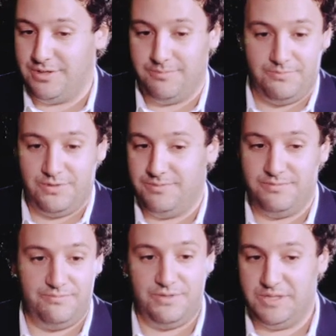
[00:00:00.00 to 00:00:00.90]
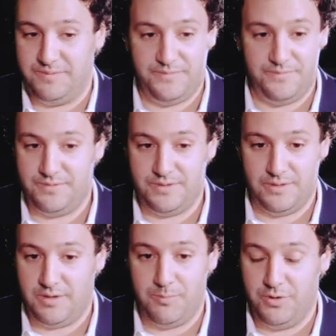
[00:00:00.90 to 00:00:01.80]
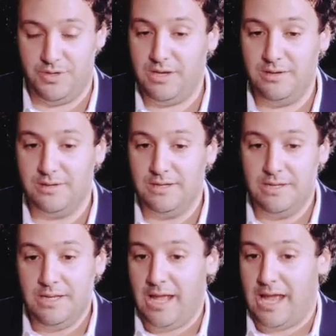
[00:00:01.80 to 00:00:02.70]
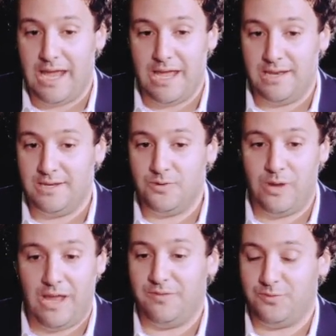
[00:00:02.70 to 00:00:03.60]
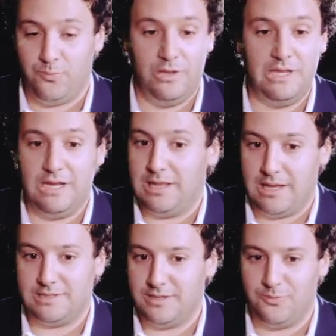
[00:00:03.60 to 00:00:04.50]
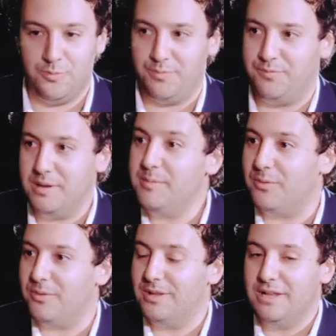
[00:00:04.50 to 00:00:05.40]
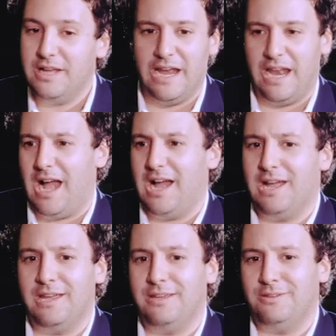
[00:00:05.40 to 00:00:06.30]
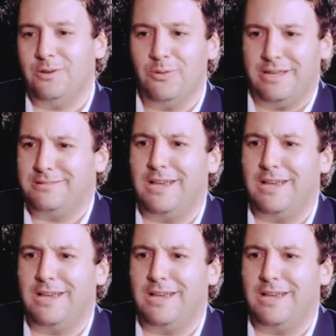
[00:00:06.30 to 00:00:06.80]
to the community, and we had this really eclectic group of people. And I, like